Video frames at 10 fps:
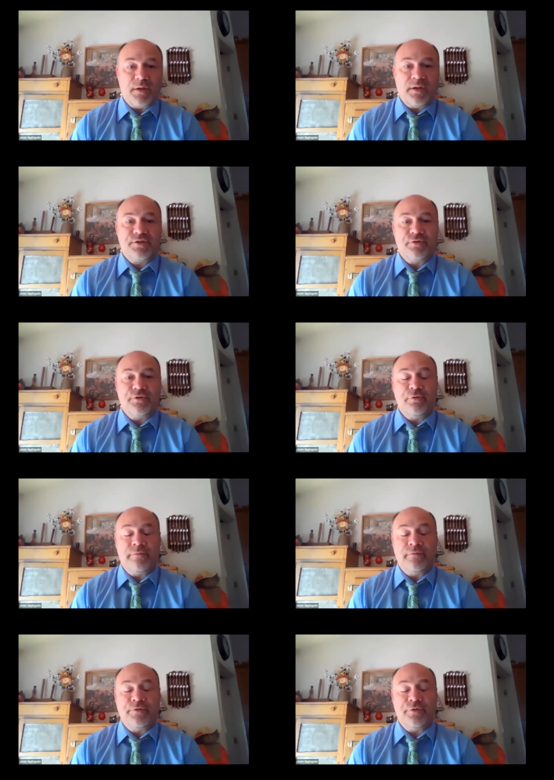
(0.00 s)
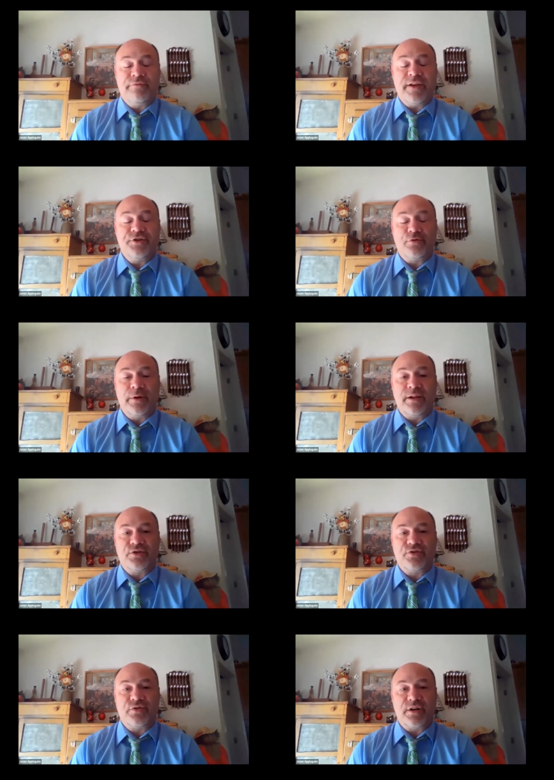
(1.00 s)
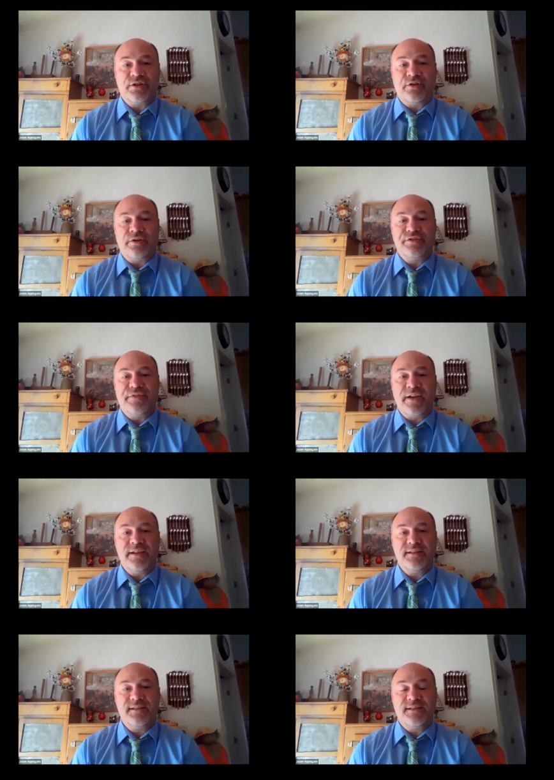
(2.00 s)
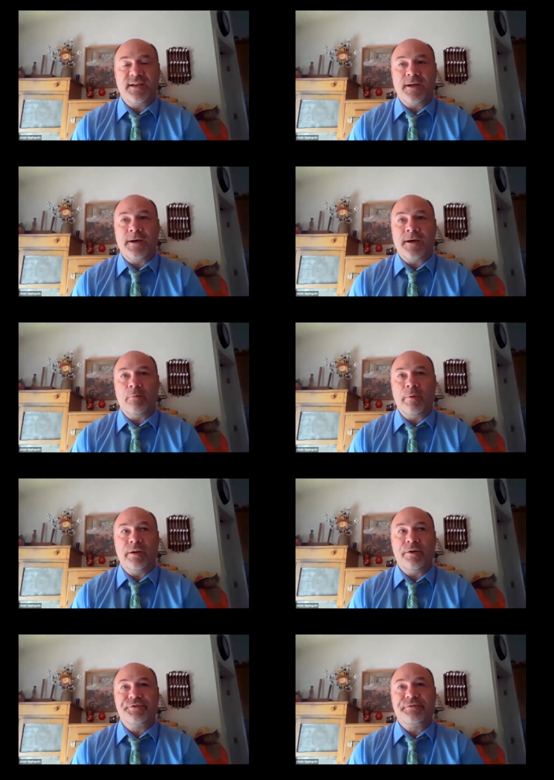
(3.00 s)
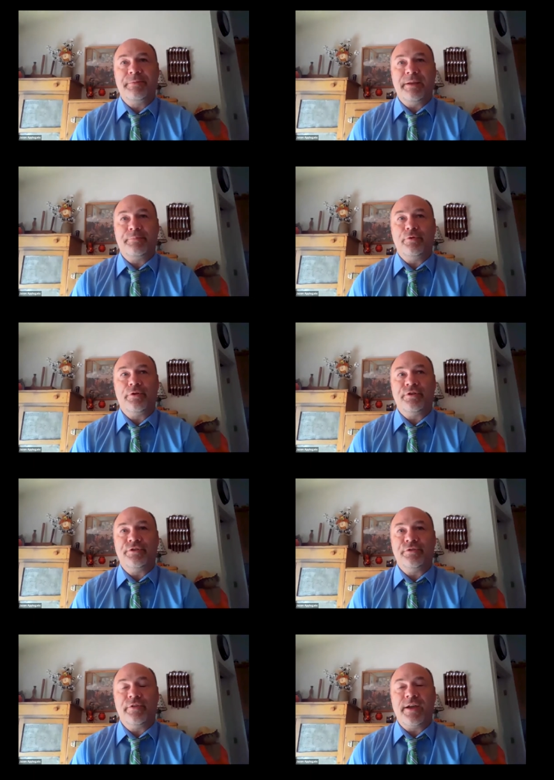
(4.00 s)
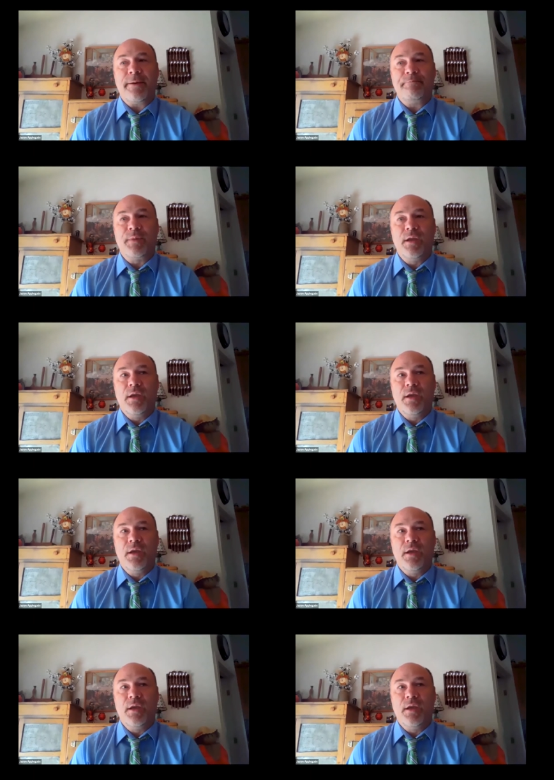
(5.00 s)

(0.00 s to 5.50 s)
And so, do, doing facial reconstruction on his face. Uh, we know some people who can do that.